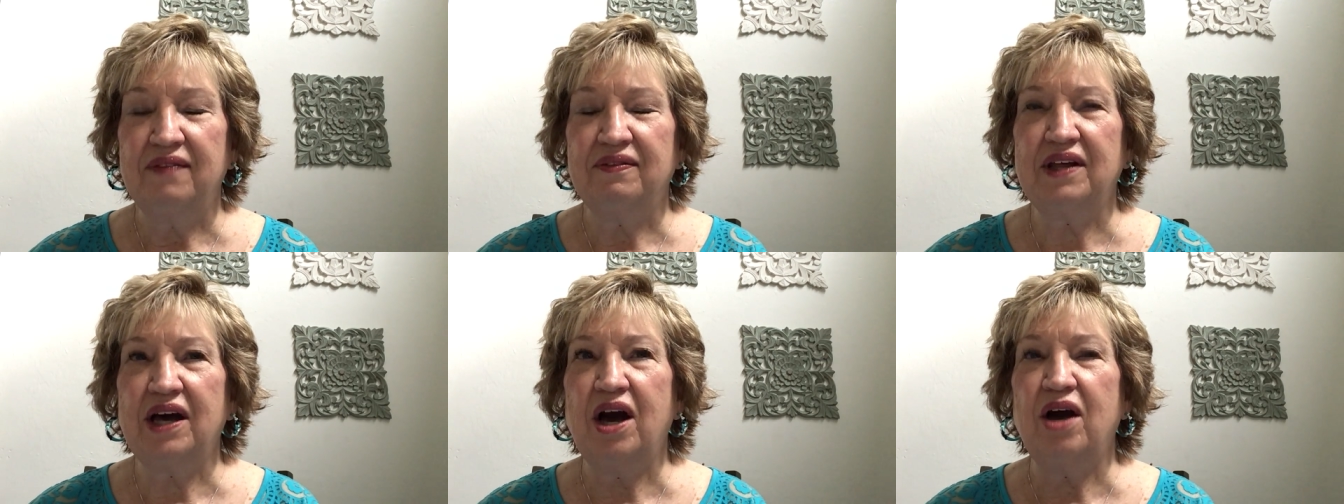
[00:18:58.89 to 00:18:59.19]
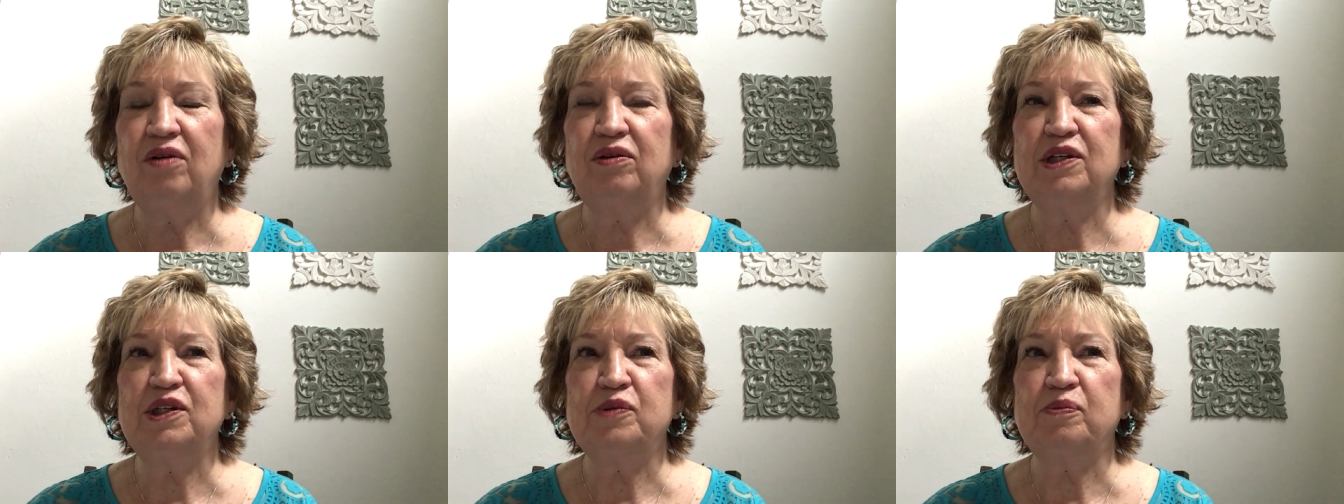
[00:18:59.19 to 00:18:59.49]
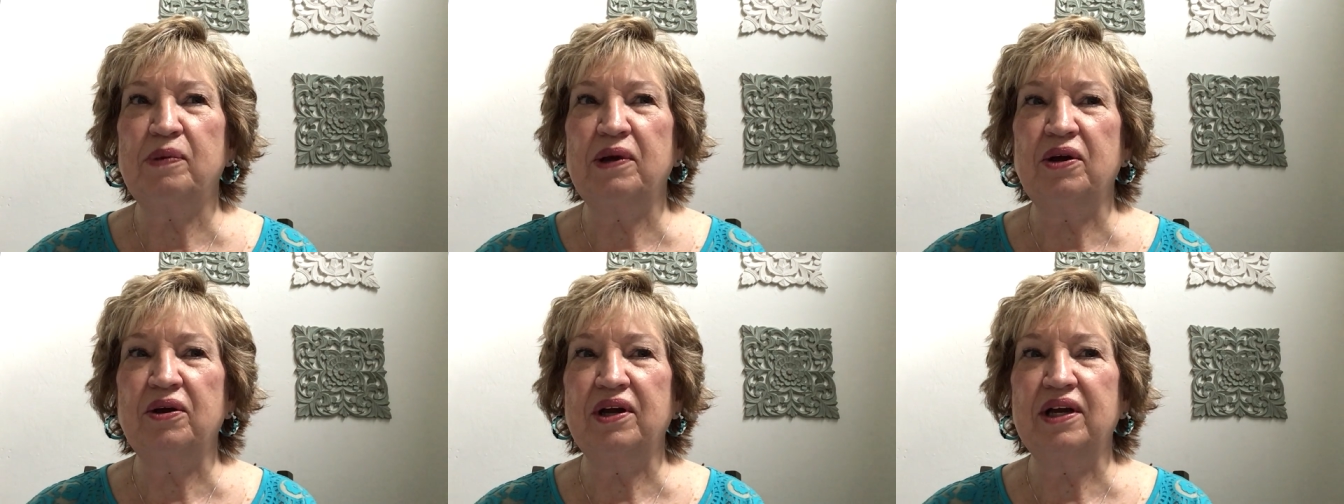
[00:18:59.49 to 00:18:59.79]
the holy
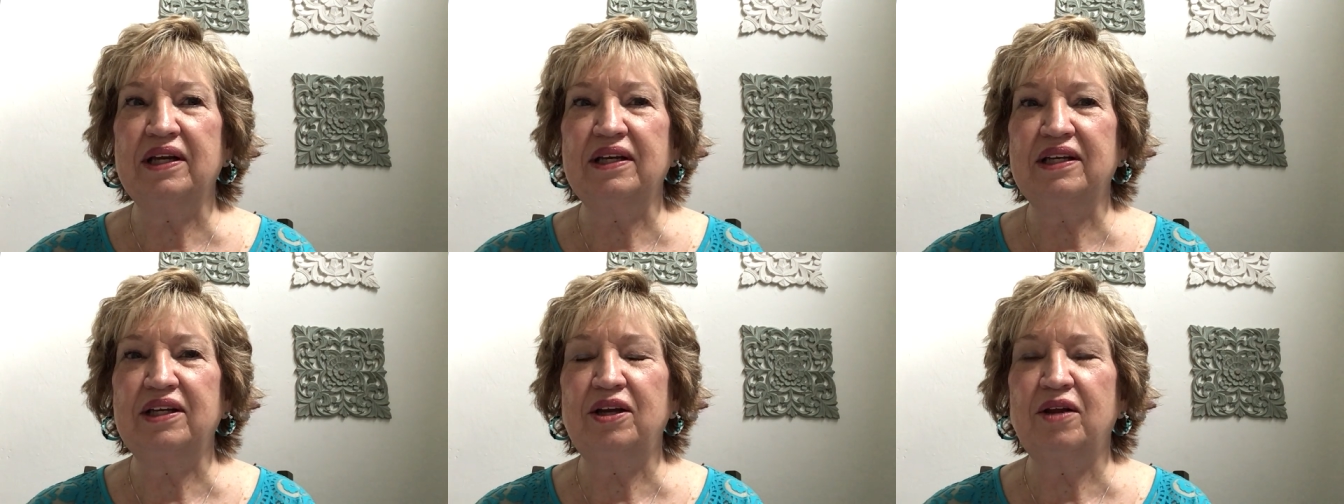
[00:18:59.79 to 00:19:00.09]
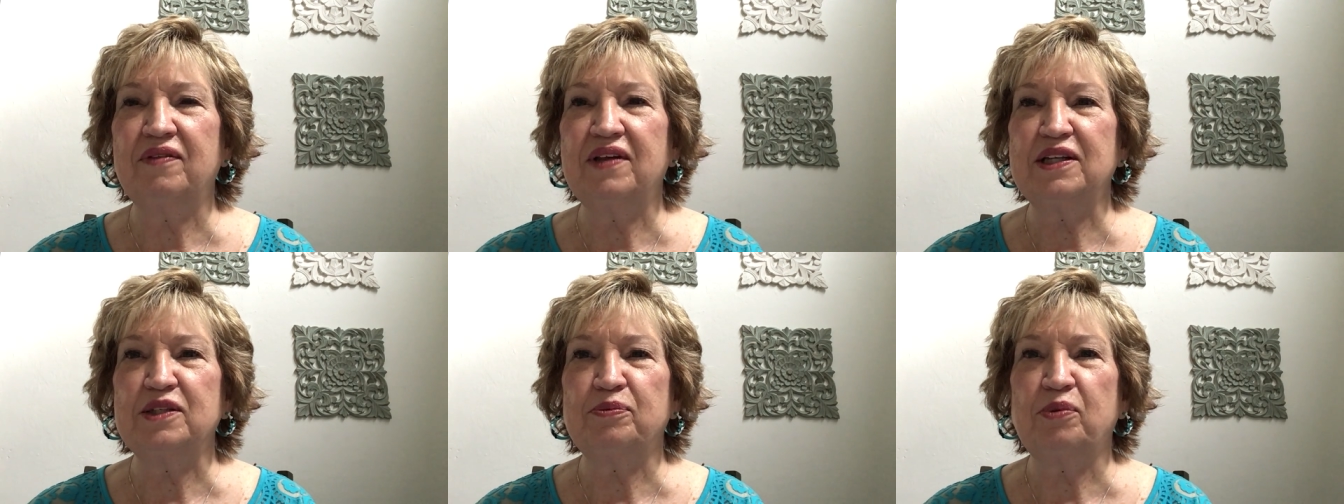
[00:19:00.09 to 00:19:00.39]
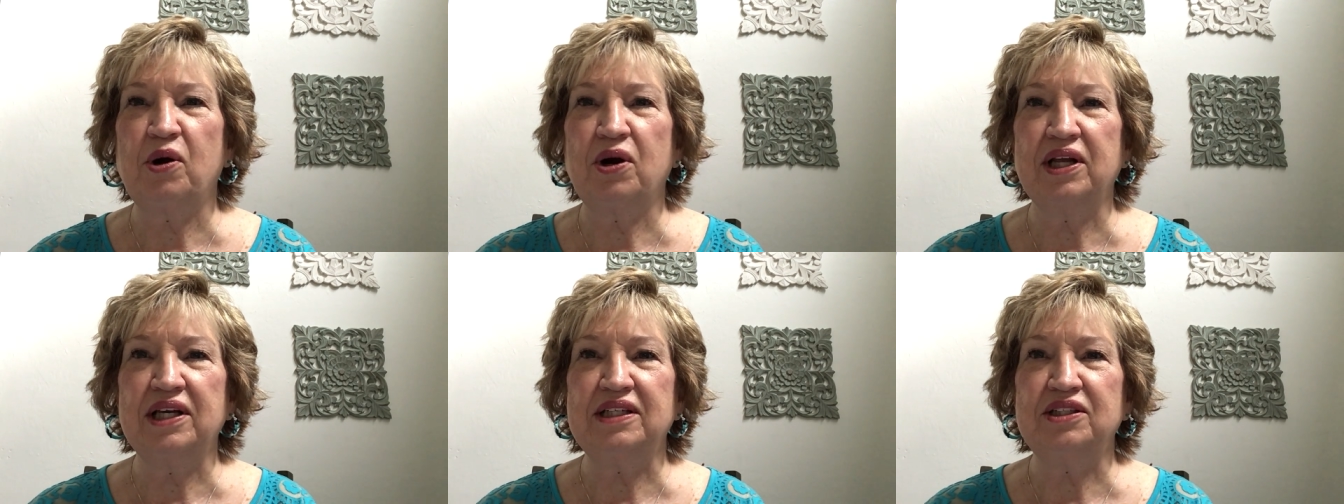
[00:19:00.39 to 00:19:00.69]
spirit you know that's
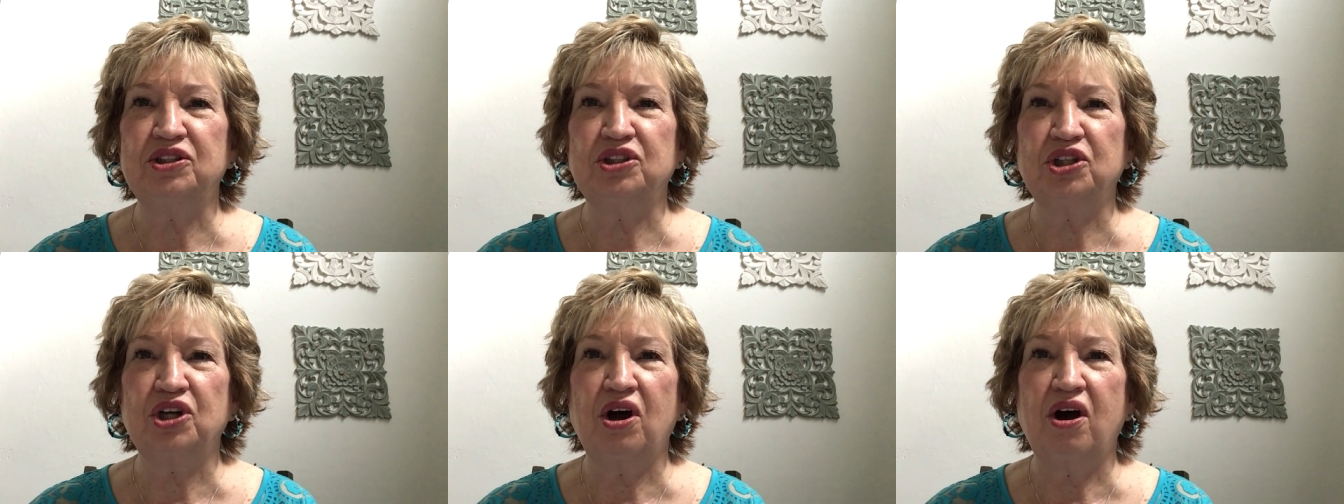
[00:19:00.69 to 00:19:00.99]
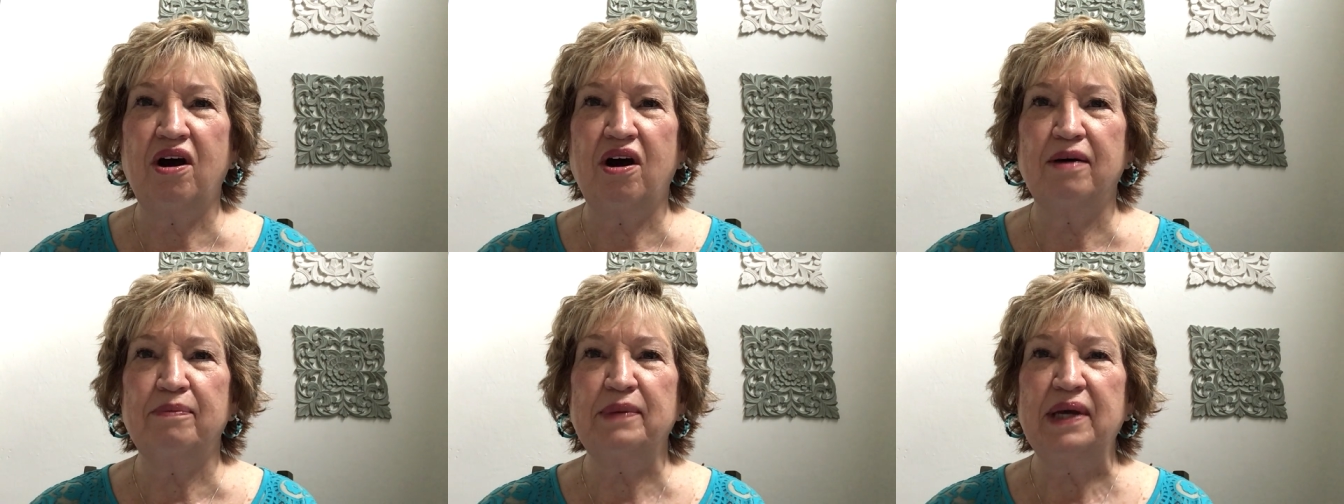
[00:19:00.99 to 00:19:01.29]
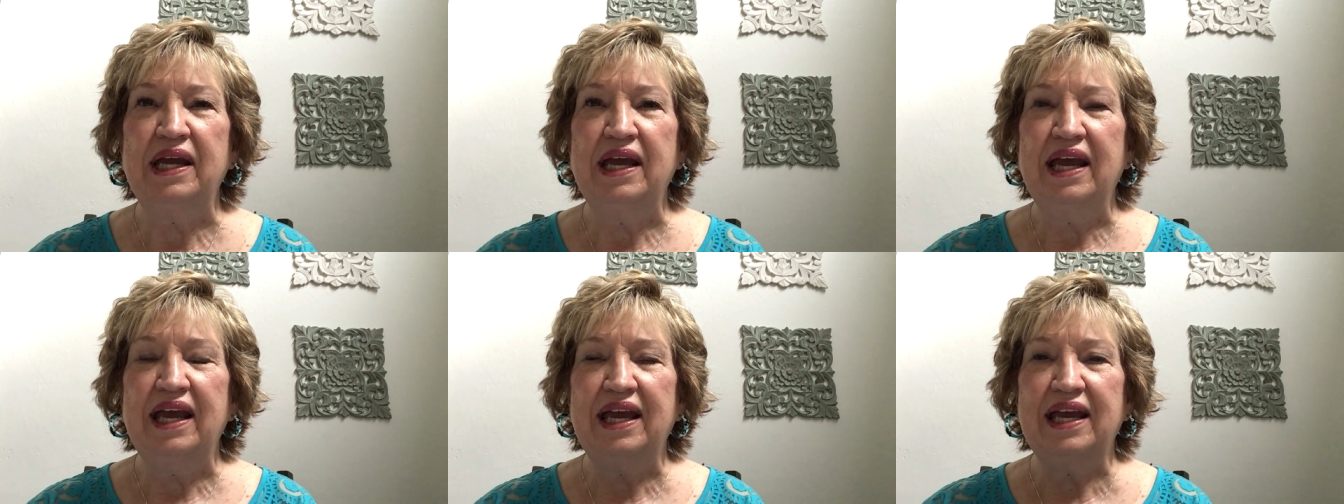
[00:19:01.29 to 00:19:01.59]
part of his job
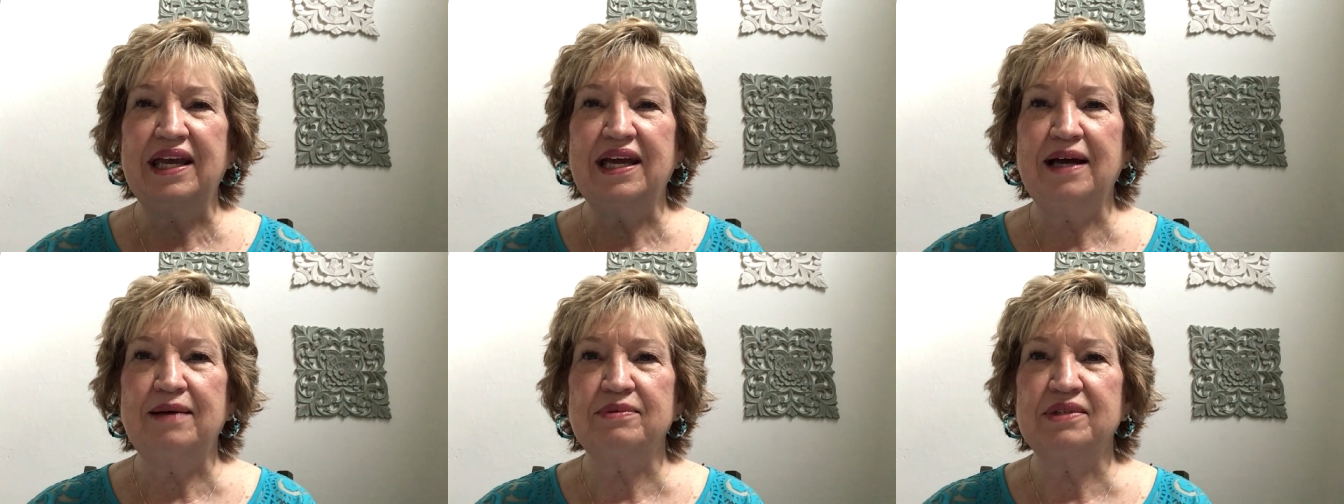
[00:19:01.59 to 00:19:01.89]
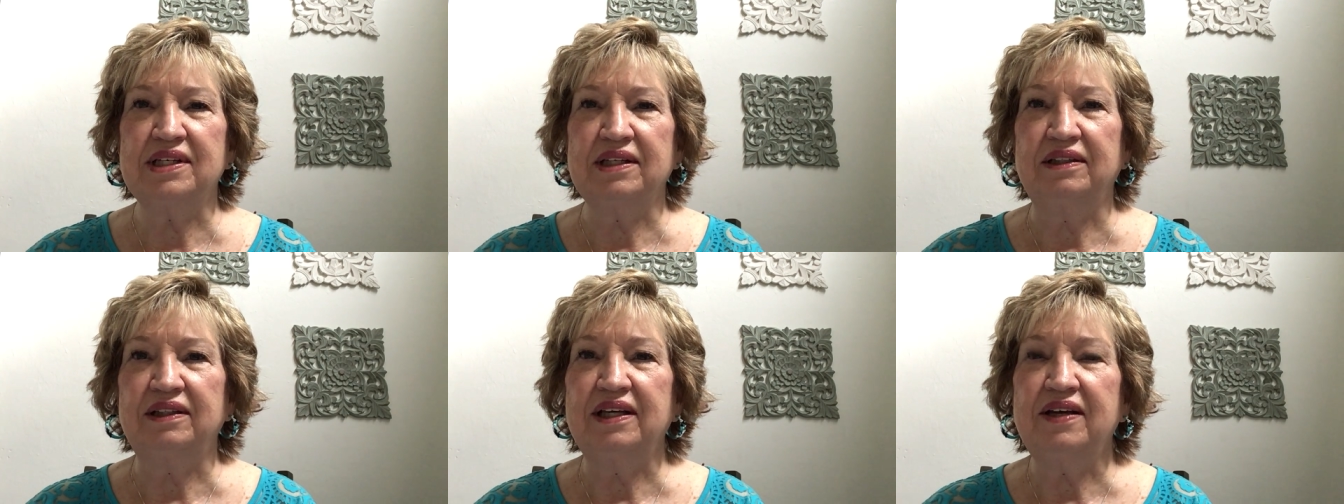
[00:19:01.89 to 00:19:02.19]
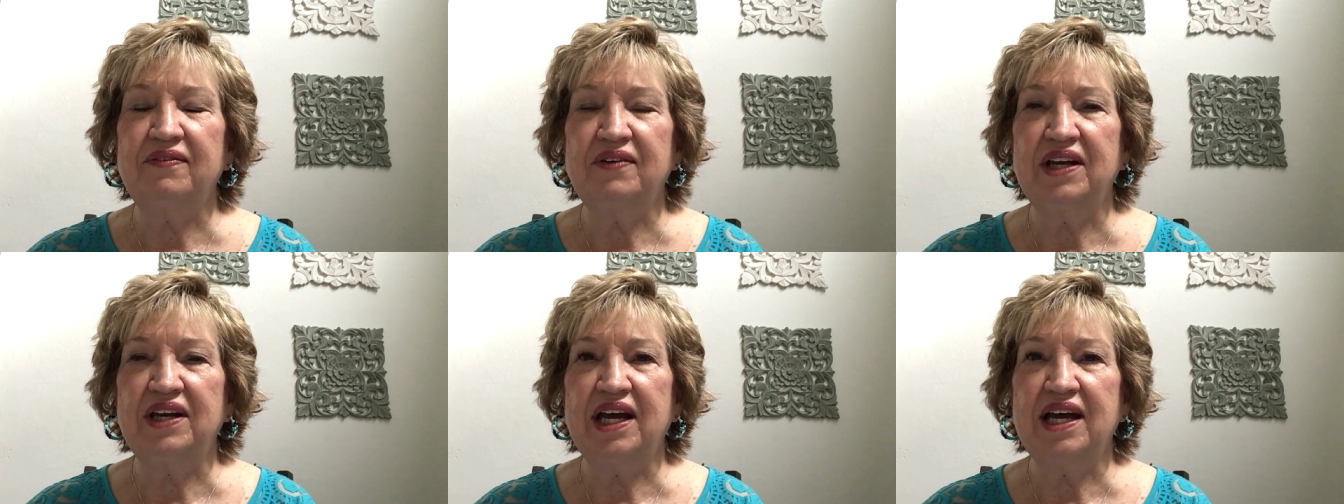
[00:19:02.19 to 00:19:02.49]
he comes to
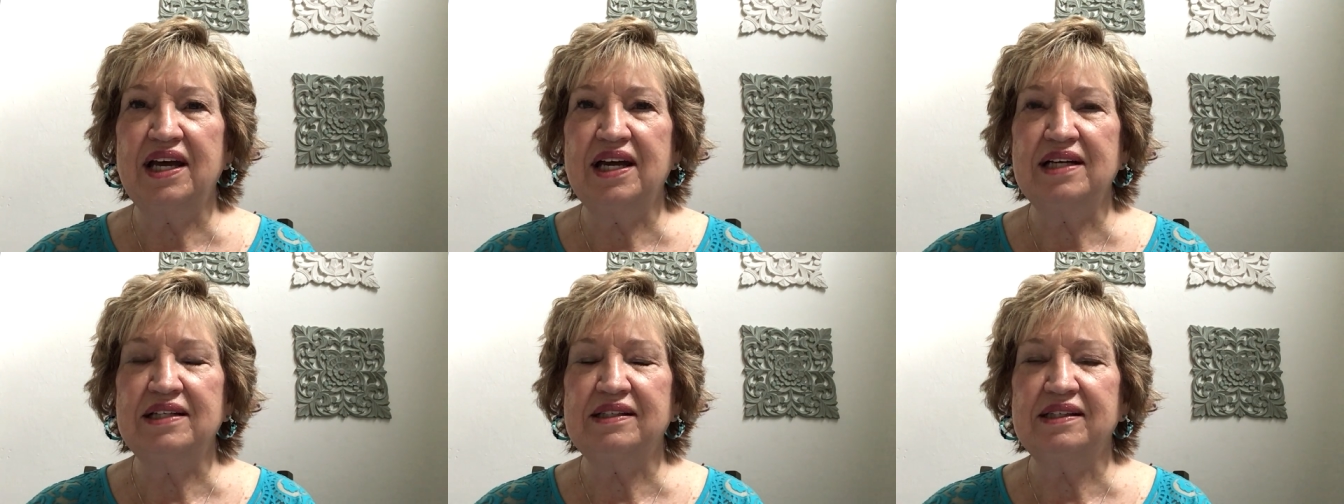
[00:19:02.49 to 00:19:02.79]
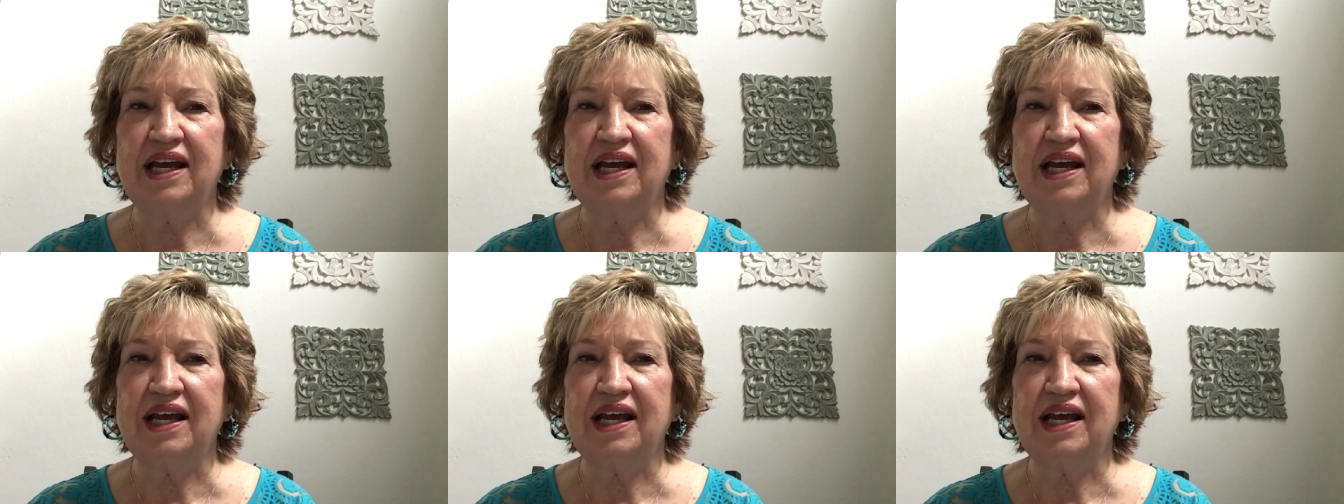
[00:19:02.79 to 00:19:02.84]
live in us